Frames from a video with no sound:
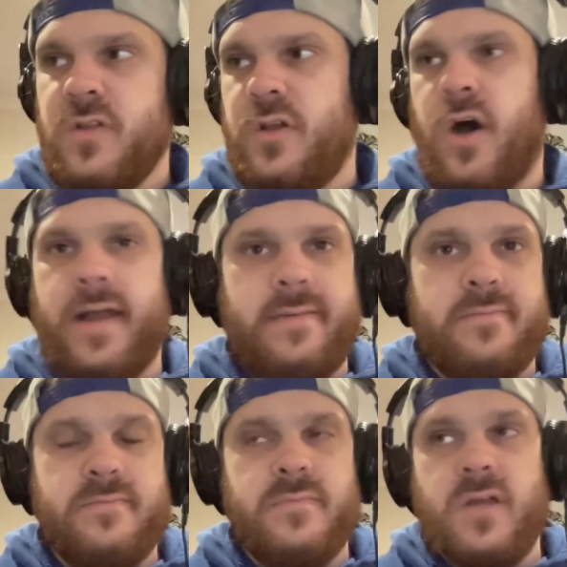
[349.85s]
Gone.
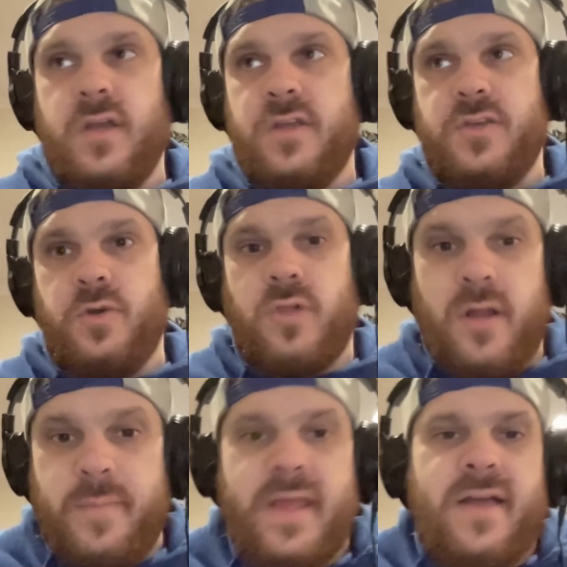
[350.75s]

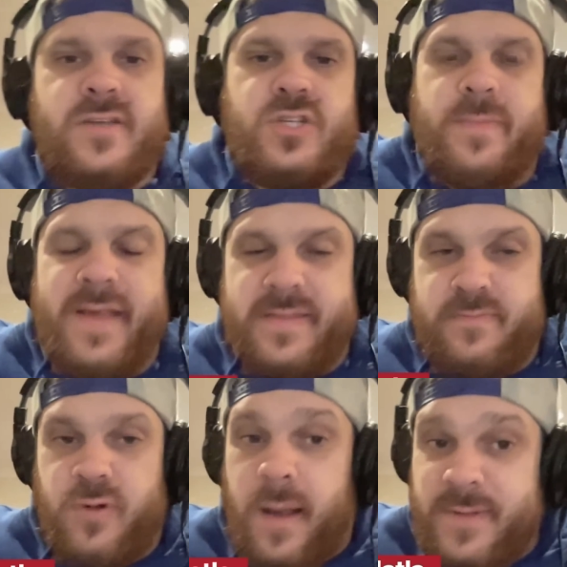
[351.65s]
Yoel Armia should be
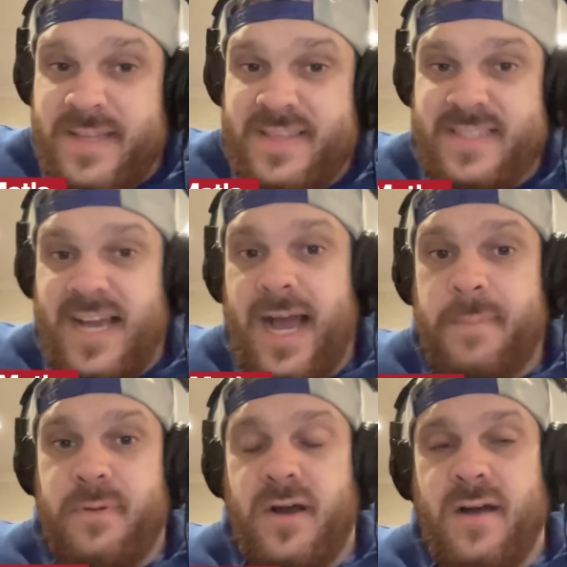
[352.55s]
probably at the
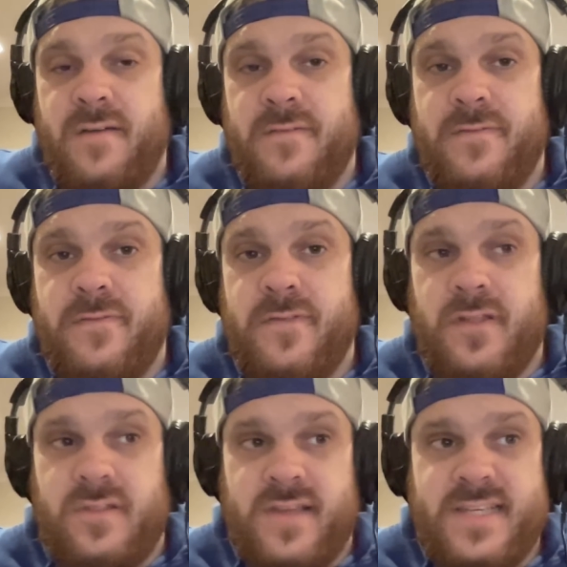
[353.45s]
top of
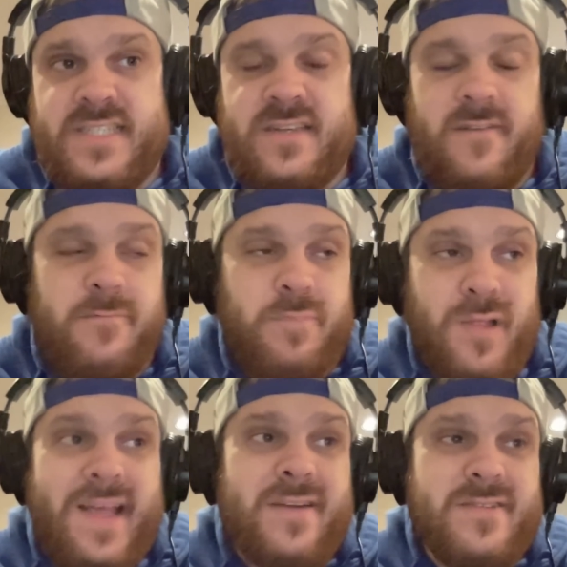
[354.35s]
the list of
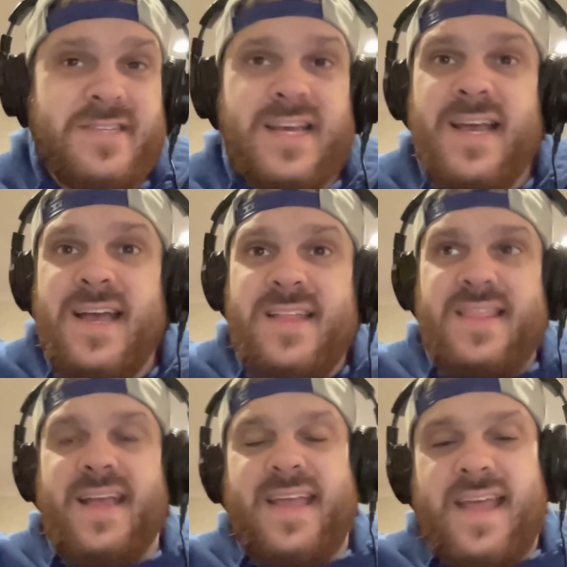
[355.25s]
players
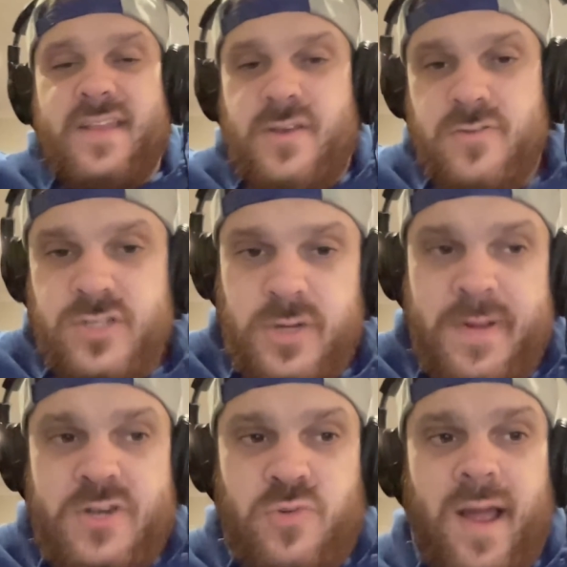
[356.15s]
that Kent Hughes should
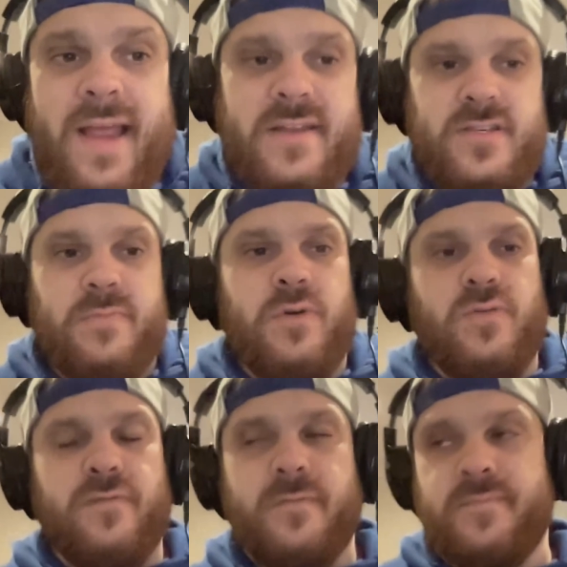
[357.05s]
be trying to
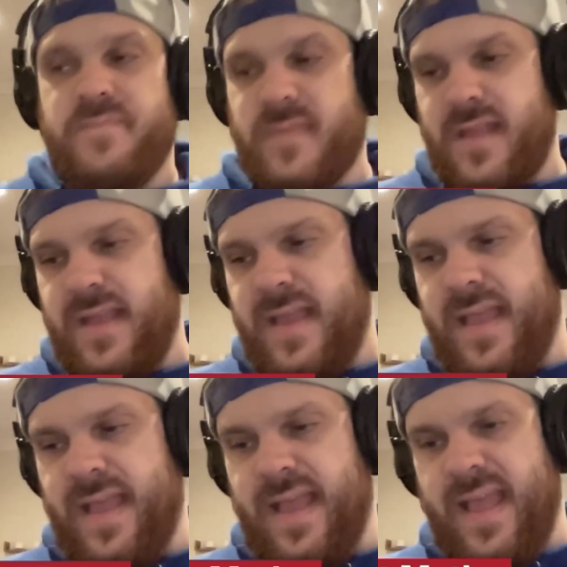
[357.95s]
move.
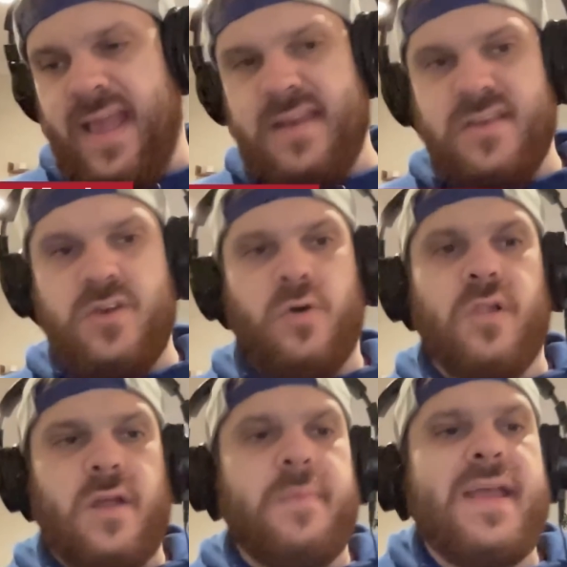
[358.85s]
And
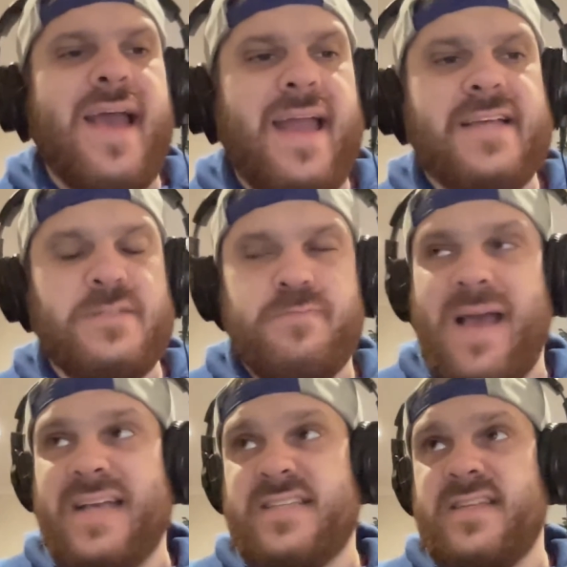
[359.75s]
Yoel Armia at his
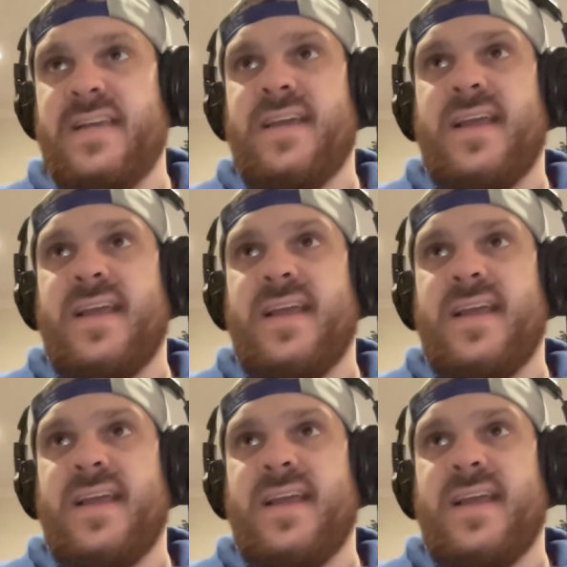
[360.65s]
best